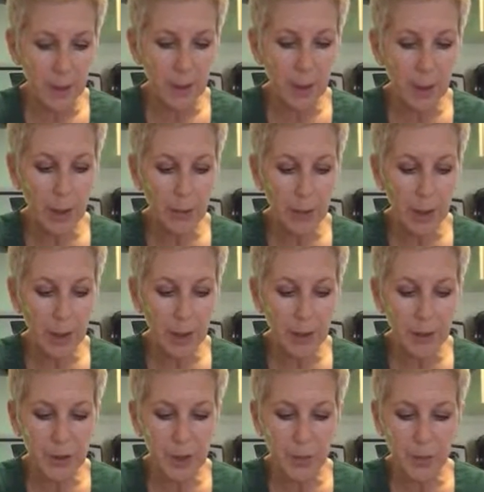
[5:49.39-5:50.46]

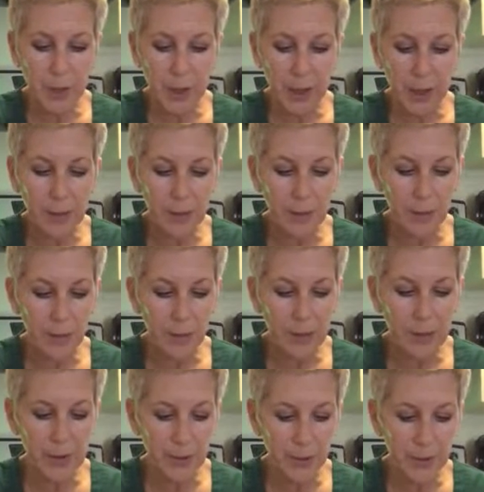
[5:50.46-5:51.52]
Nehemiah chapter 8,
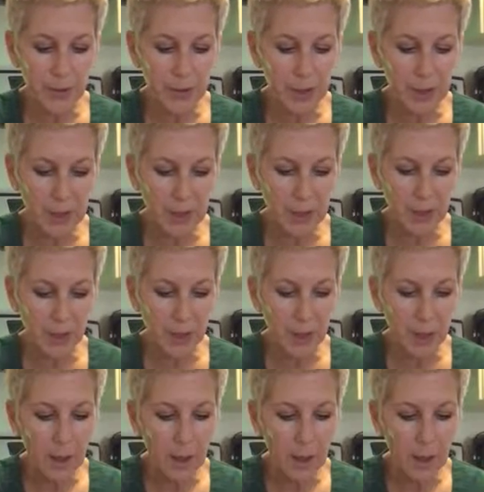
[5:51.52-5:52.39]
verse 15.